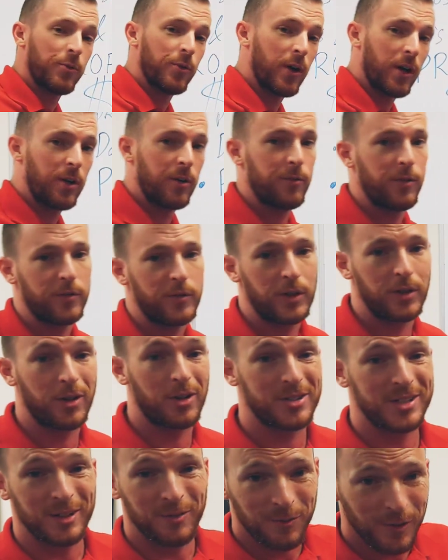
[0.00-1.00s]
for
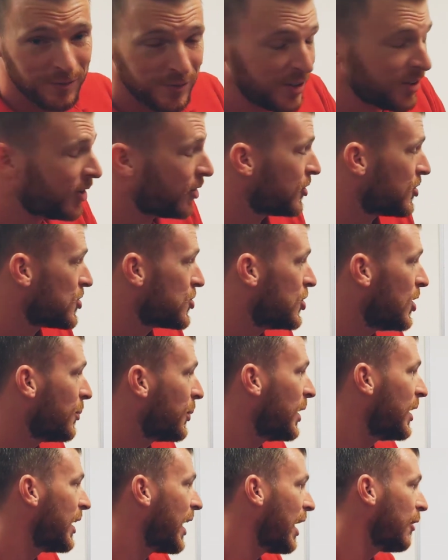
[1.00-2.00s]
$150. That's $15 a chip,
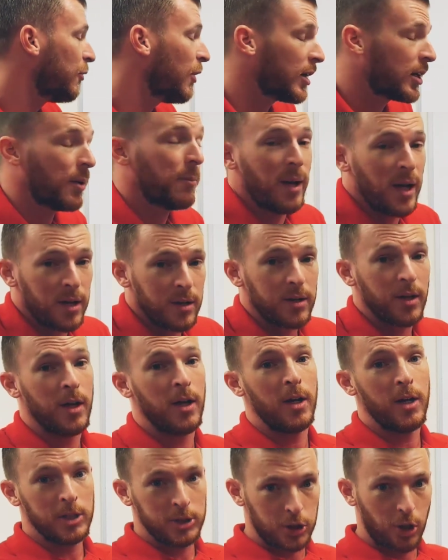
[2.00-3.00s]
and I recommend
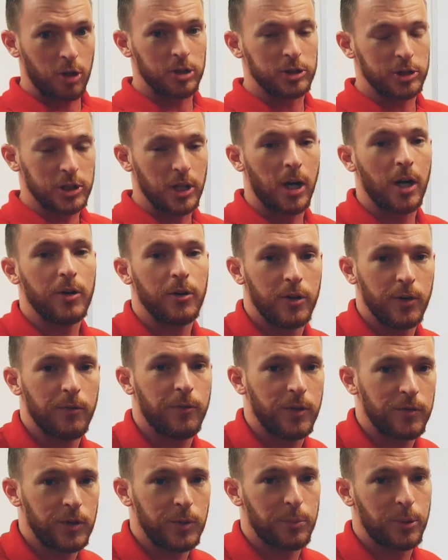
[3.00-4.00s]
charging
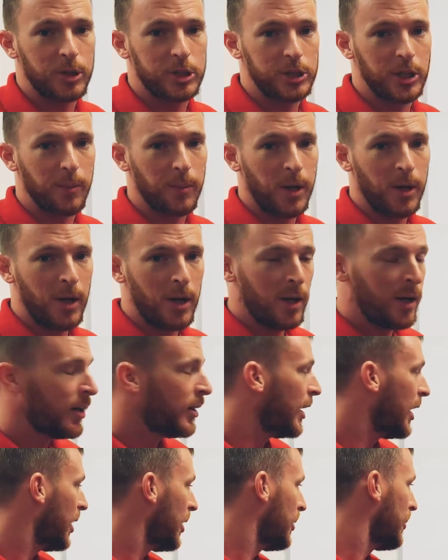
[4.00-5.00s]
$150 per chip.
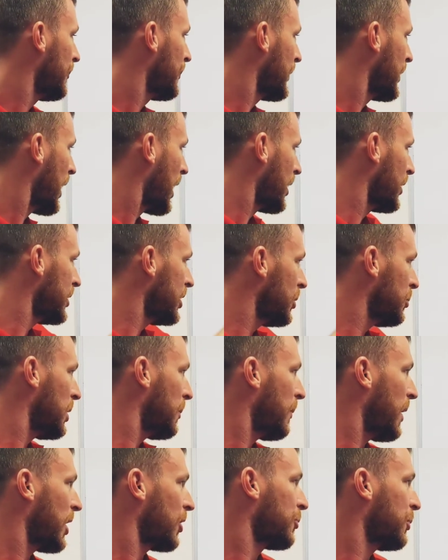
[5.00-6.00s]
Now, I don't need to be a
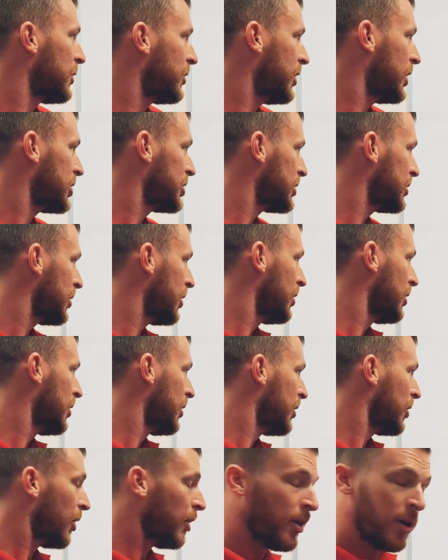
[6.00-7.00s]
mathematician
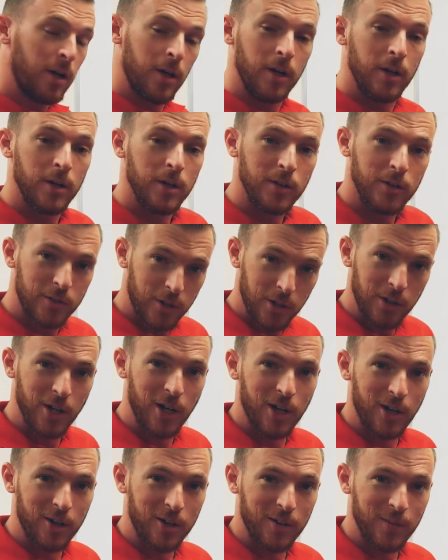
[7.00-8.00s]
to
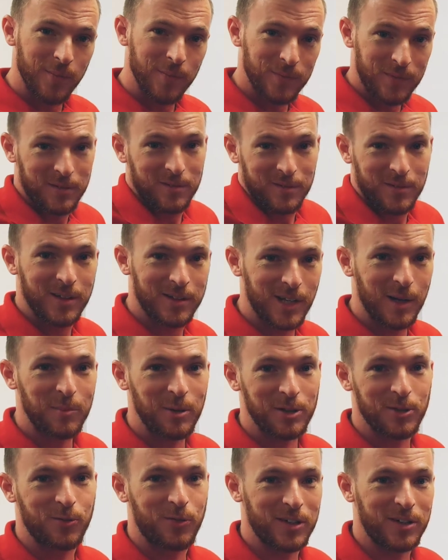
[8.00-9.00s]
know that that
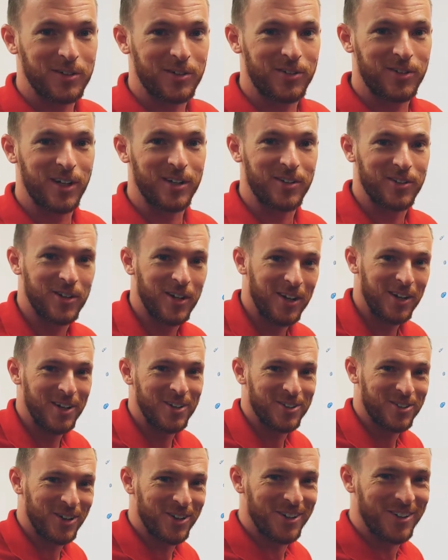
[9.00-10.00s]
makes fucking sense.
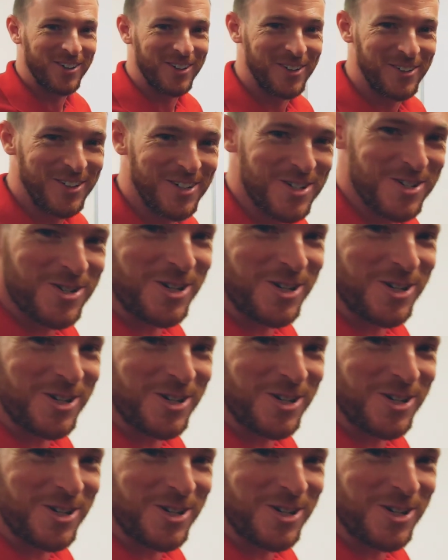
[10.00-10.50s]
So, who needs